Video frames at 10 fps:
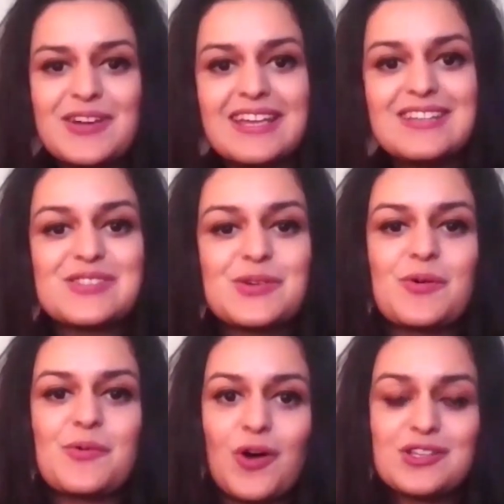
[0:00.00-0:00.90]
Okay,
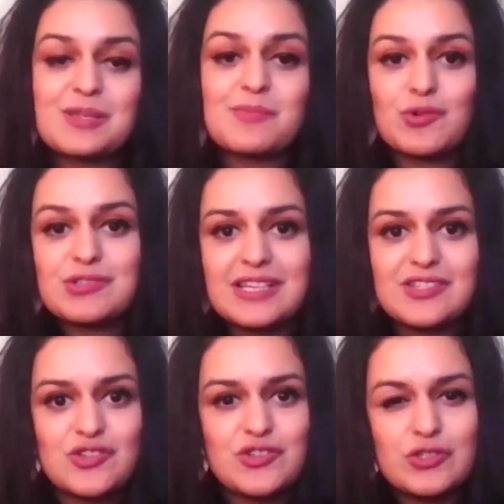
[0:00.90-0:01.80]
so what's the
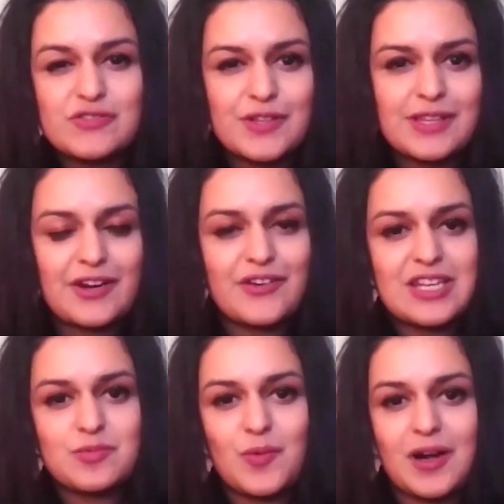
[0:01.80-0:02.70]
process you use for the
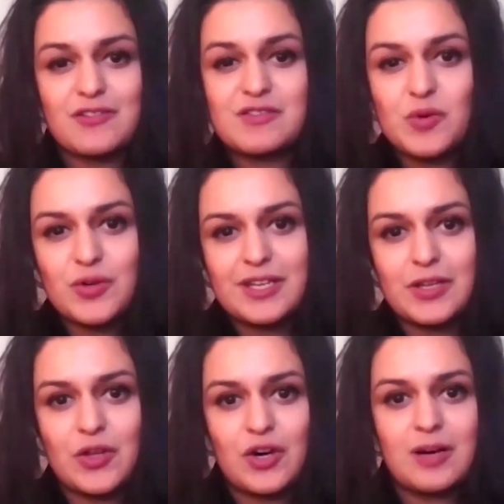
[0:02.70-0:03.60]
incredible work? You've spoken
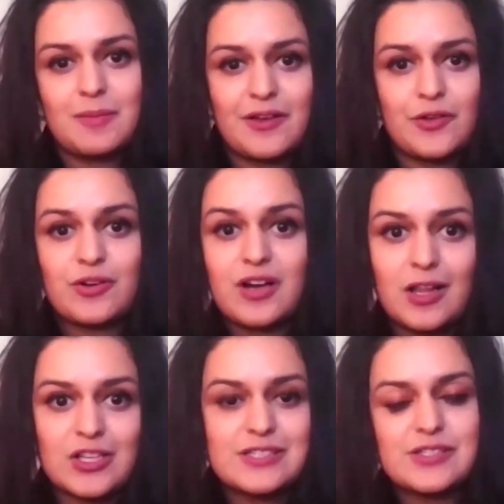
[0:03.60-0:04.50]
a lot about
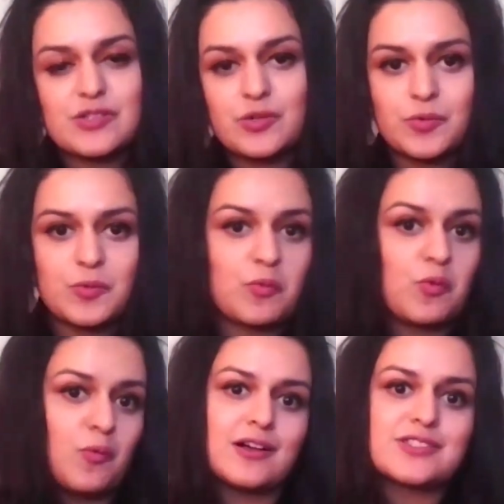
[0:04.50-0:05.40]
colors, so
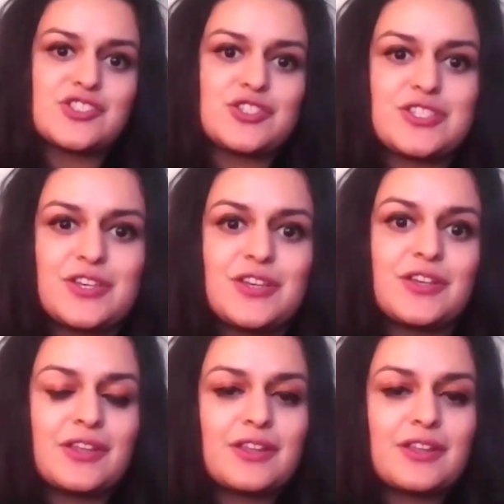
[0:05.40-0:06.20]
what else do you do?